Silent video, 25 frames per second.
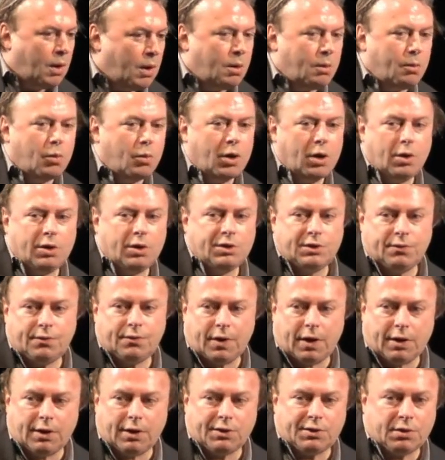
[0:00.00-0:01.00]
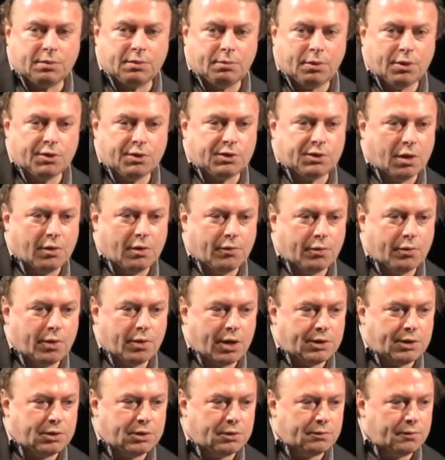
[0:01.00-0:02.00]
whereas in fact it's the most
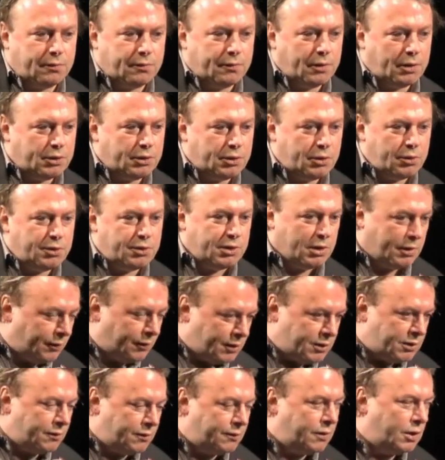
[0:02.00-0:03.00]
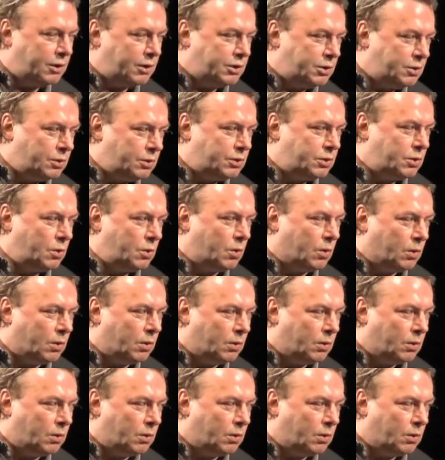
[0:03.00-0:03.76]
overrated of the virtues, if it's a virtue at all.